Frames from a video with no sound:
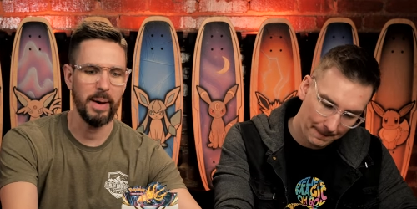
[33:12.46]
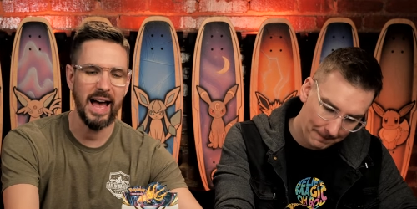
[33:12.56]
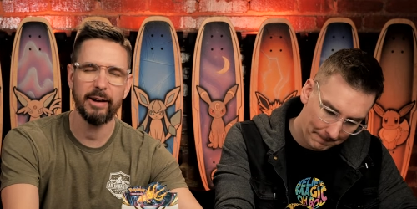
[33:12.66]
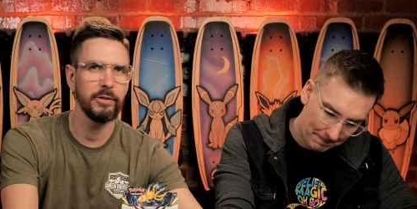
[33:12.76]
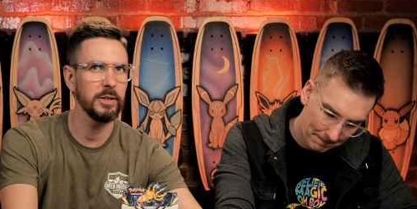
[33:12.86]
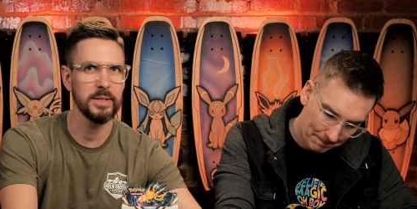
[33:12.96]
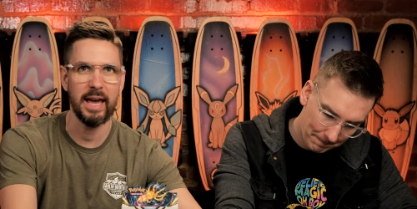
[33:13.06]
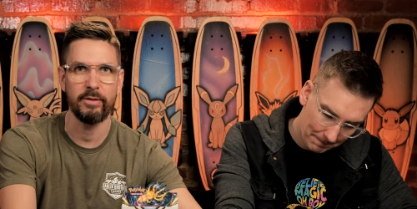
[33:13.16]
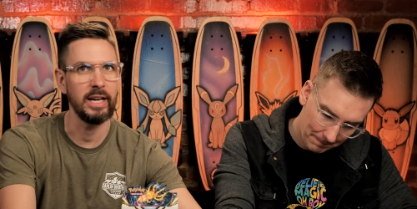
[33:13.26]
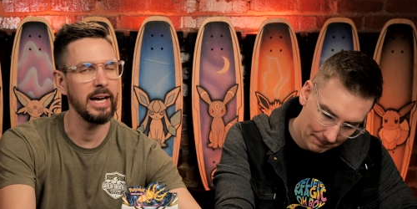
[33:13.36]
Speaker 1: the pack
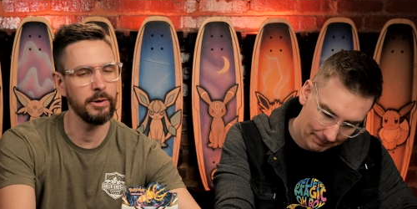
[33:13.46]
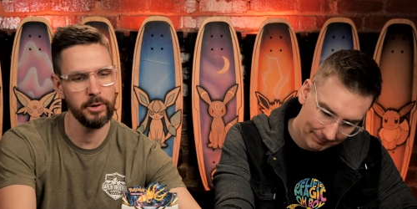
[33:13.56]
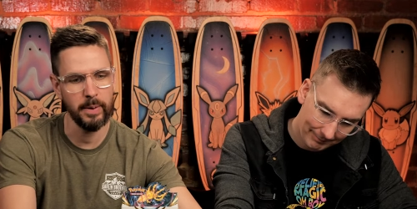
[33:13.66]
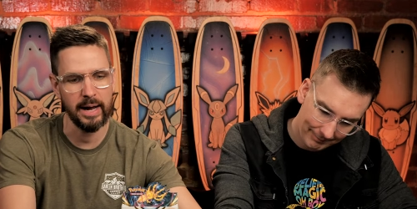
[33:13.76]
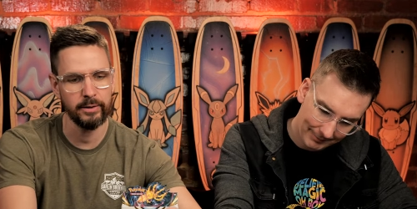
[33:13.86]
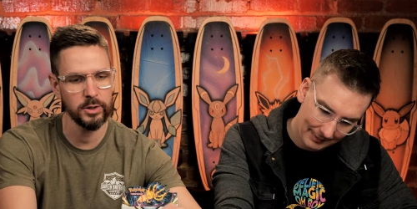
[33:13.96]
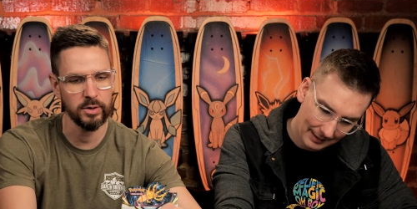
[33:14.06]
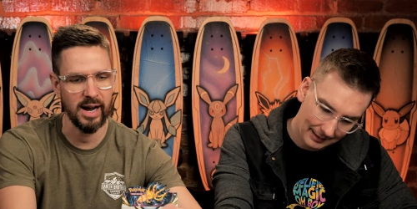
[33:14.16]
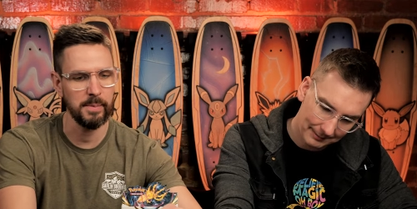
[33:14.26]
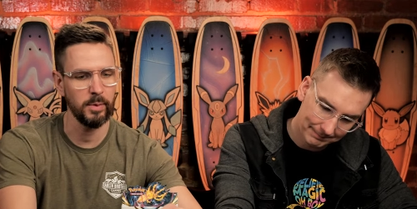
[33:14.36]
feels heavy. I don't know how to
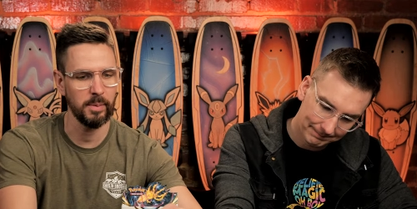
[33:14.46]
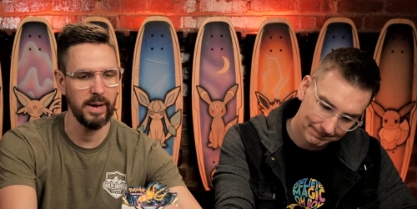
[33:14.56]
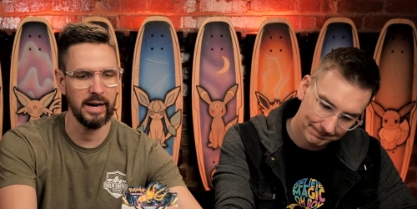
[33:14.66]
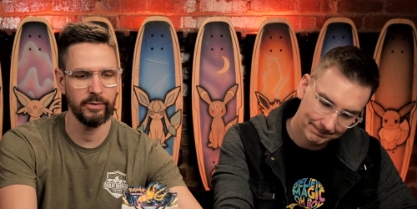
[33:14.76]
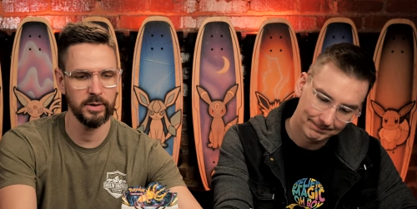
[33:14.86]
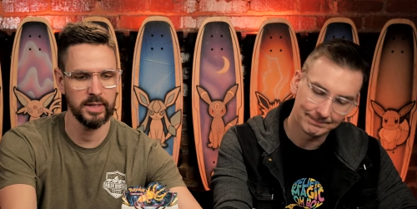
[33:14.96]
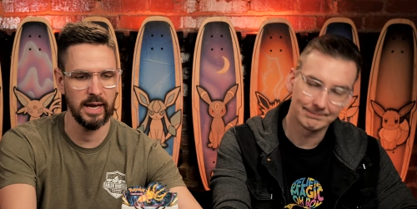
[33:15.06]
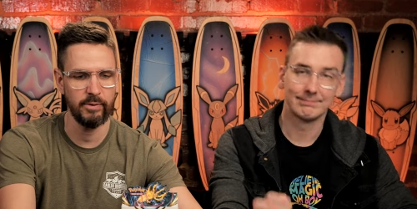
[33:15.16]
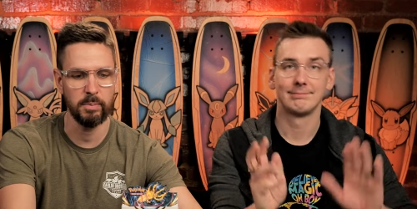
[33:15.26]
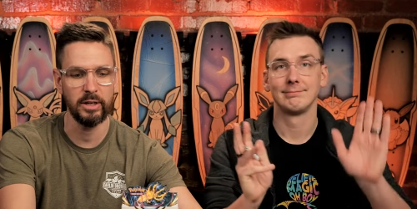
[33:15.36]
describe it when a pack
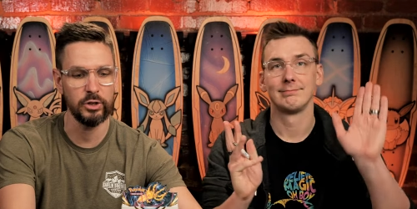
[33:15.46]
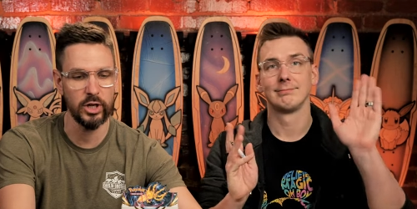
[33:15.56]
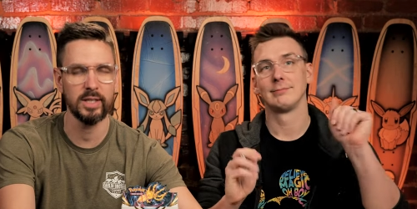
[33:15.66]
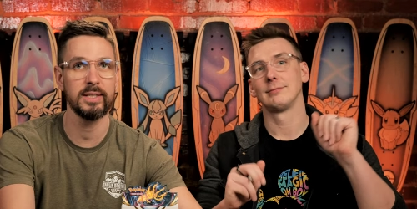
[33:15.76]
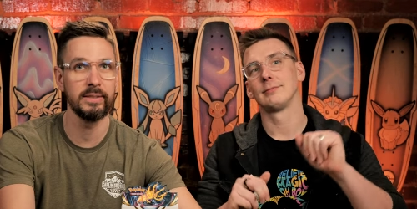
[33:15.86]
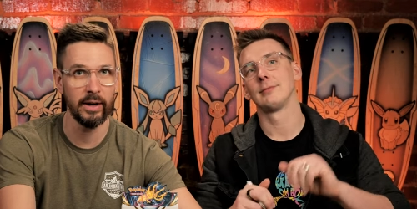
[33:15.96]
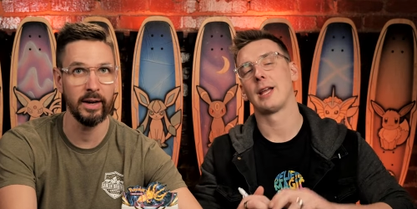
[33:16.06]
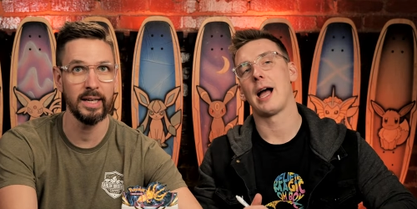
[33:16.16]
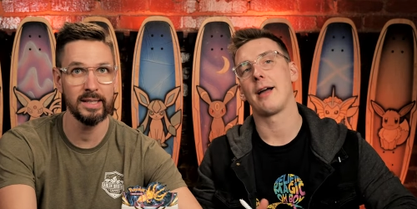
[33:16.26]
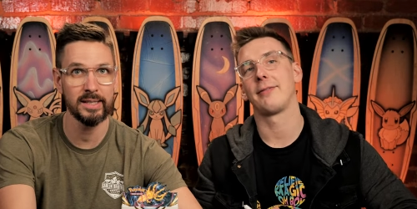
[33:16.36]
Speaker 2: feels heavy, but it just
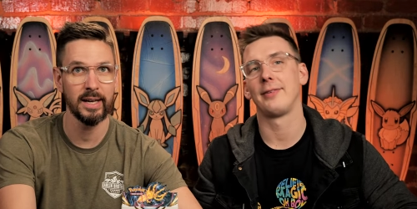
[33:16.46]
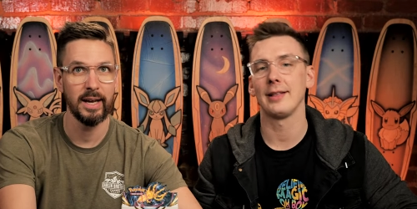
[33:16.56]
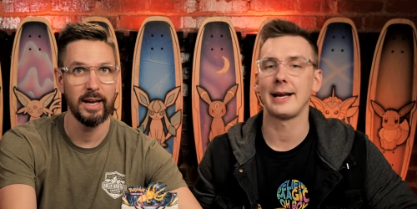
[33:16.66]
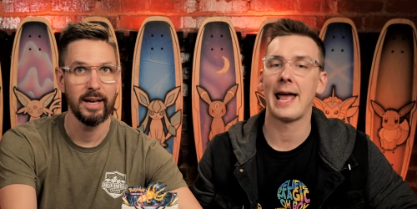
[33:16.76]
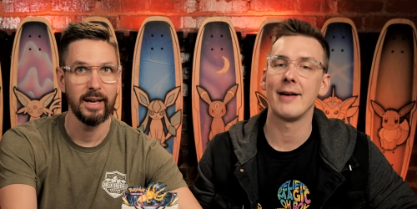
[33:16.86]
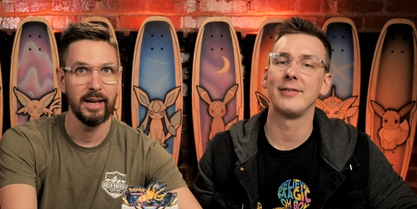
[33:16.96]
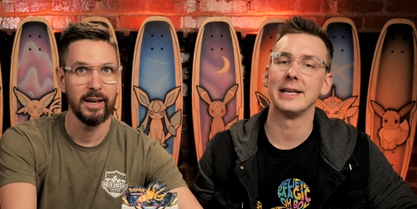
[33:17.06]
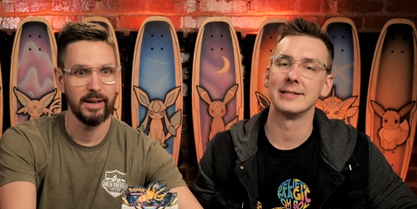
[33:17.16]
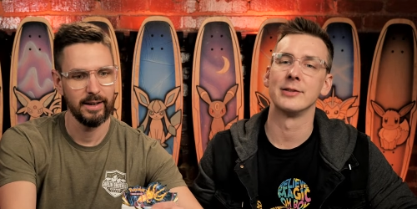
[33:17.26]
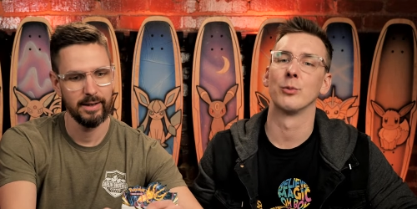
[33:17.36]
does. I feel like
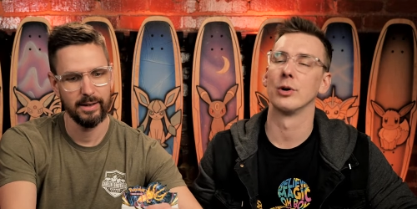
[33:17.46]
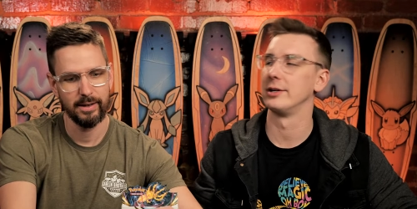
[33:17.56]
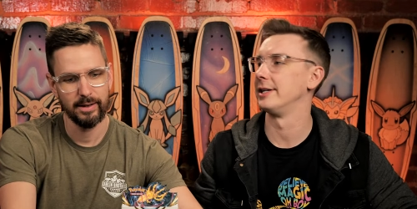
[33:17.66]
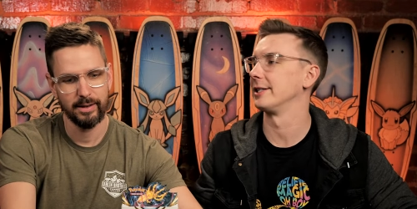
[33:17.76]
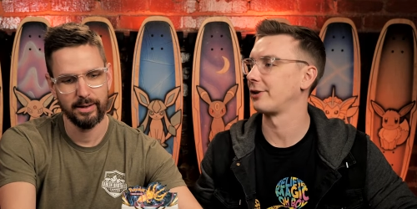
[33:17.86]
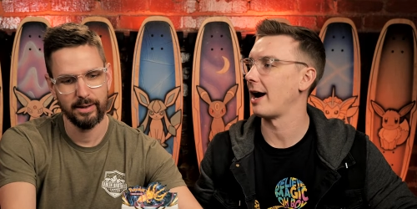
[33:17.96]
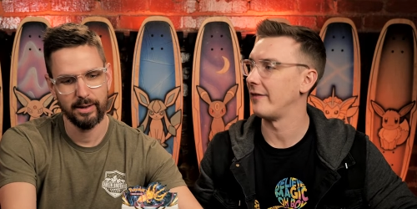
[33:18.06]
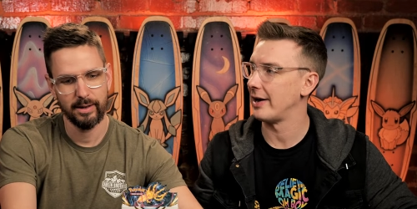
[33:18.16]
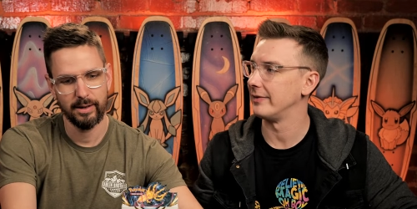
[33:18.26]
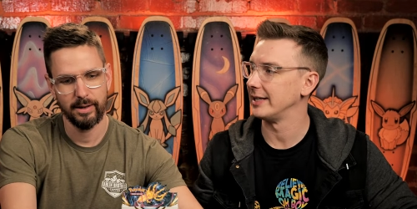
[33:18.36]
heavy is the word to
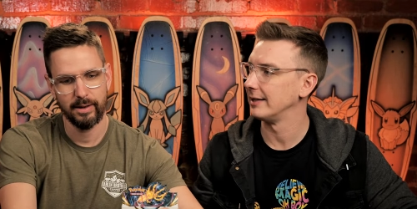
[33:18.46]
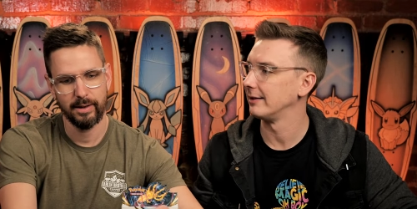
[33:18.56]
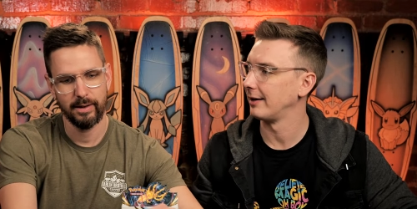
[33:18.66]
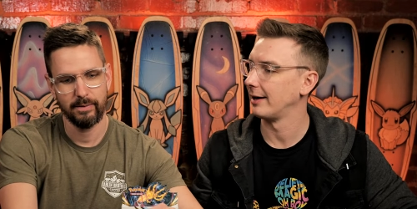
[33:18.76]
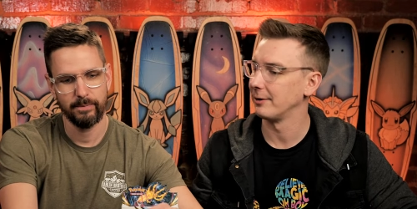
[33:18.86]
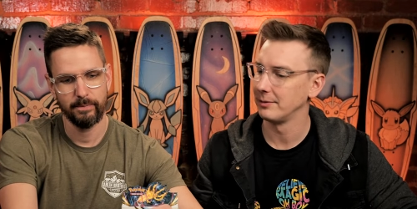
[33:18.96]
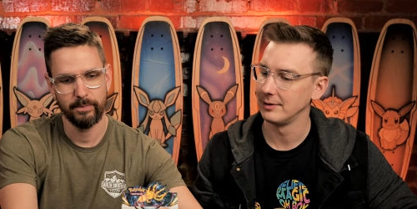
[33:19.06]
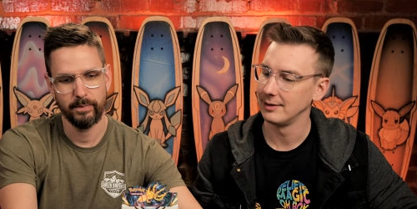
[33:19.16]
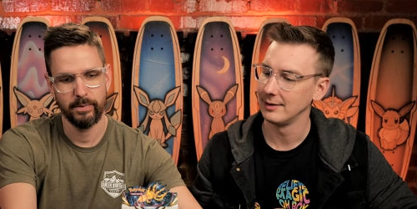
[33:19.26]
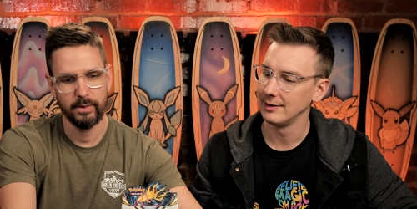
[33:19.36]
describe heavy, you know?
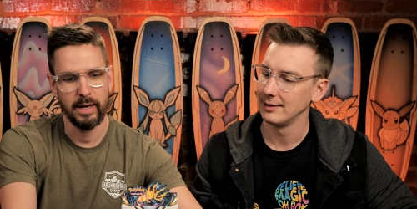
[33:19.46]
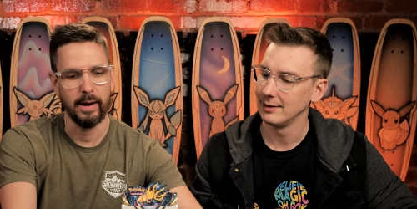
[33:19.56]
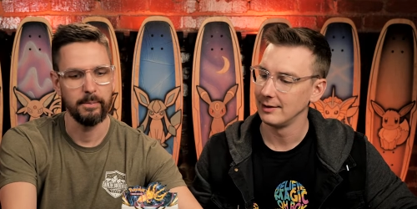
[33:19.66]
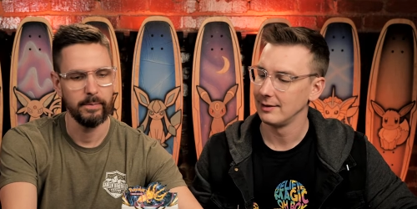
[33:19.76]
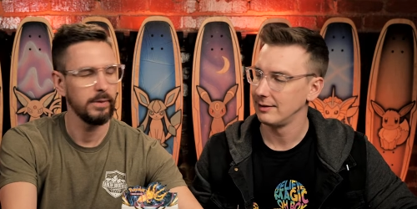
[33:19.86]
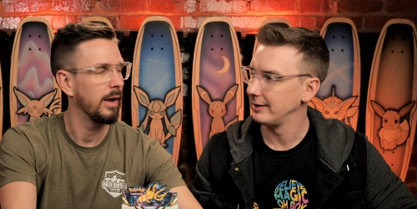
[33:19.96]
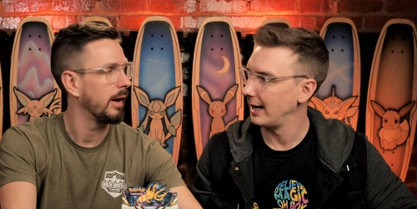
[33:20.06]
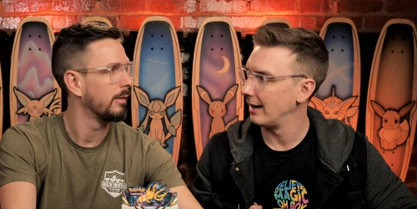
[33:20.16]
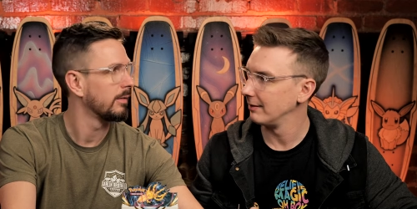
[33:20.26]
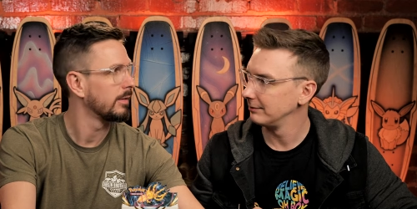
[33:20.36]
Yeah.
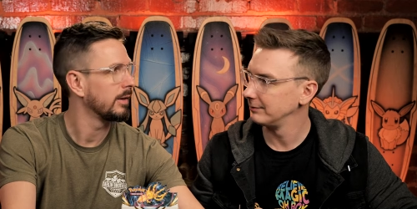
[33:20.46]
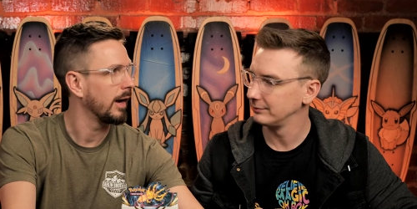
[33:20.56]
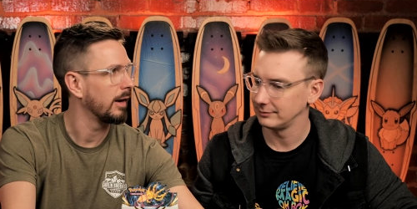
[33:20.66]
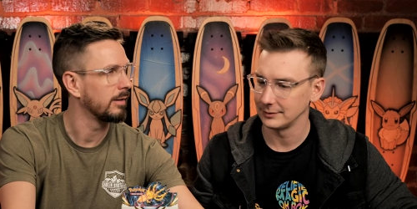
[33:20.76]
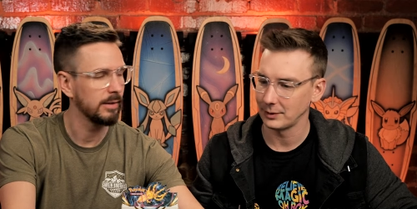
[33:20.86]
Yeah. Yeah.